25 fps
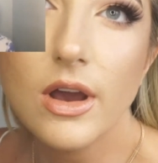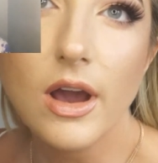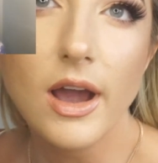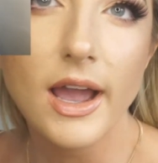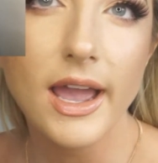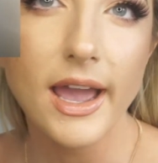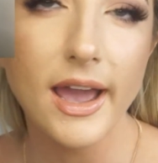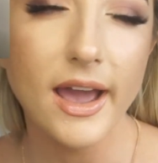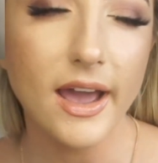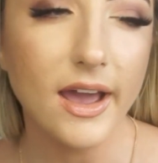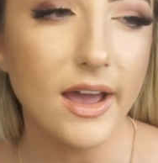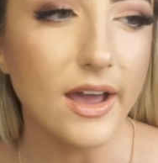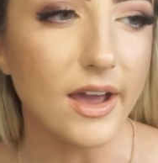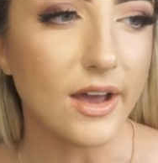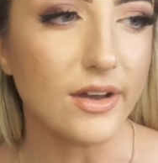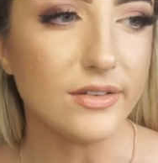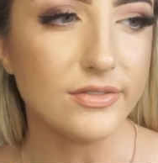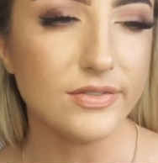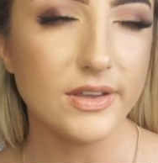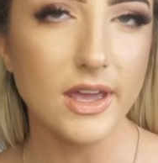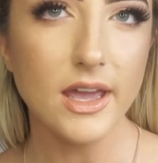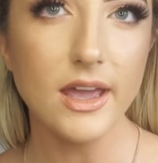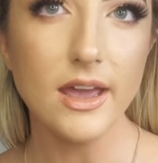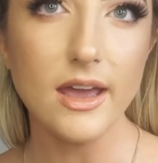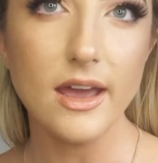I have,
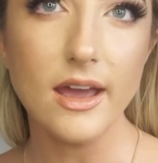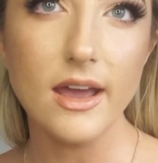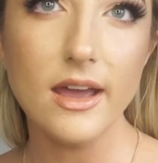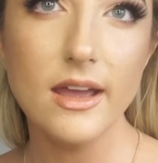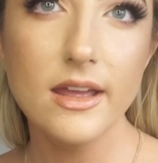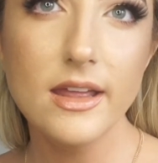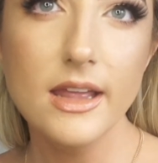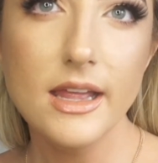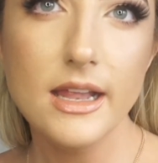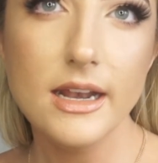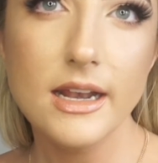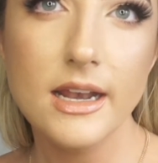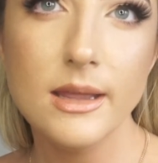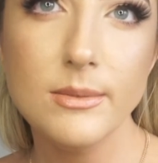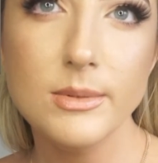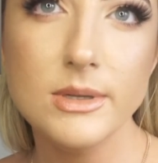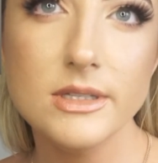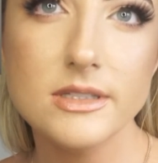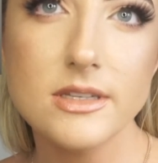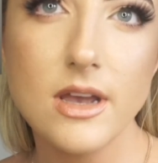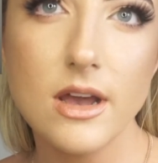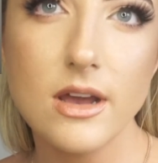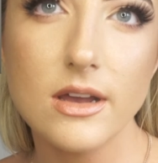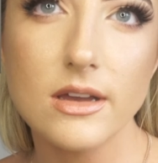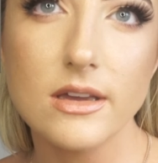yeah. Let me
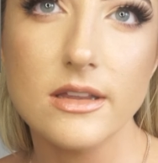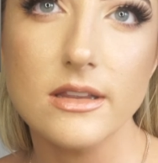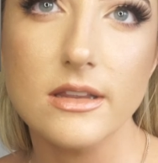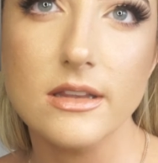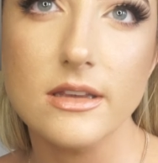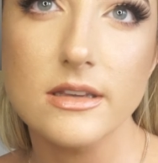darken this.